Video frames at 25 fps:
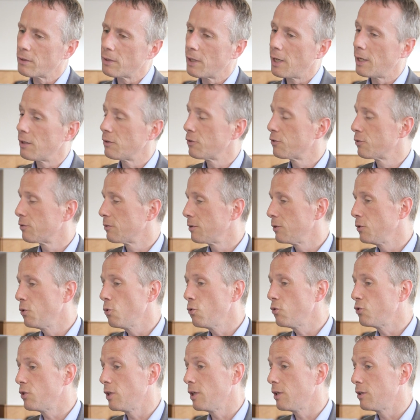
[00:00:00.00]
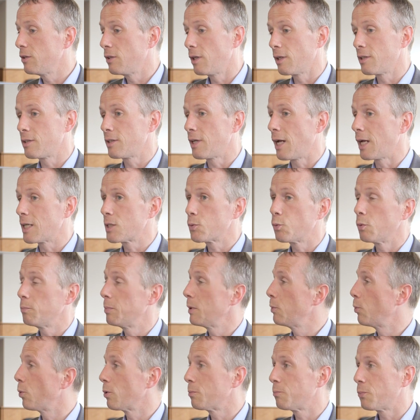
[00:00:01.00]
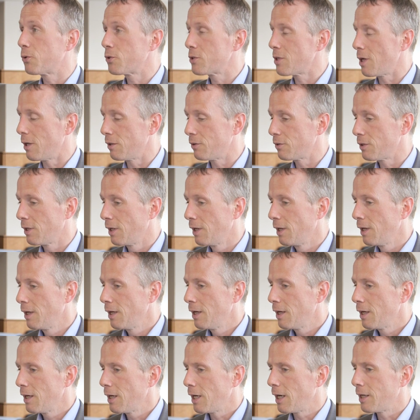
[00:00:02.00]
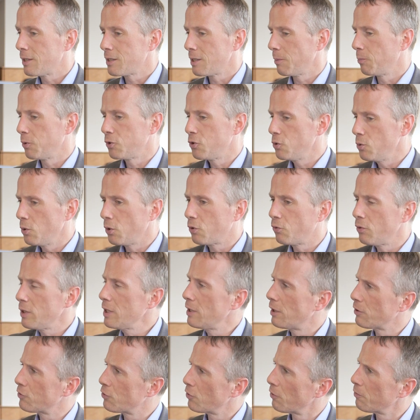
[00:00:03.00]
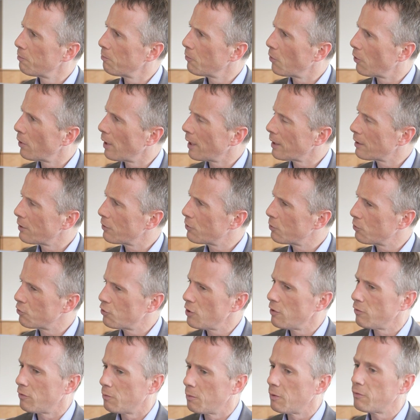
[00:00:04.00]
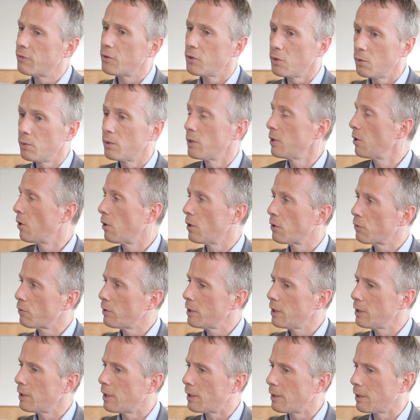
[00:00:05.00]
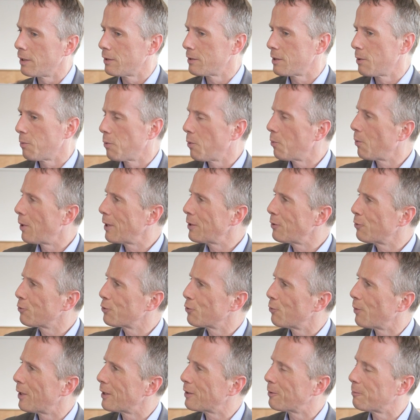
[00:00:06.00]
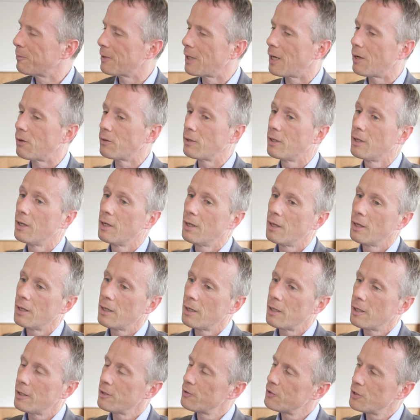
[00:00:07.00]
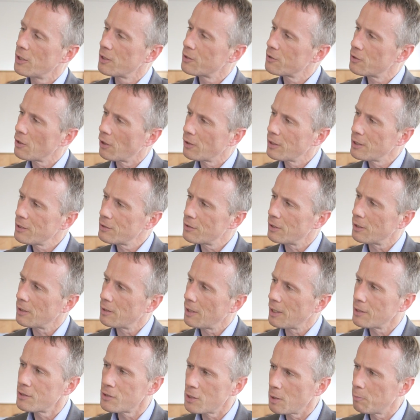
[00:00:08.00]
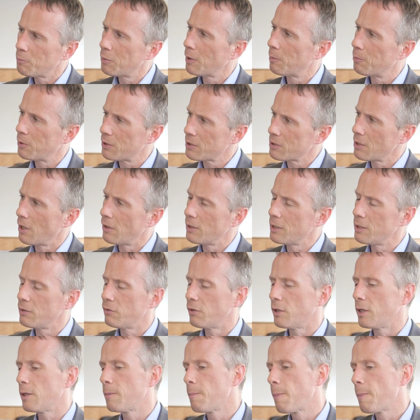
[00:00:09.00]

And usually the stats would be 1%. I said, but do you agree that you're more likely to achieve them if you do? And they all agree. And then I said, well, why don't you write them down? You see, it's not easy. It's simple, but it's not easy.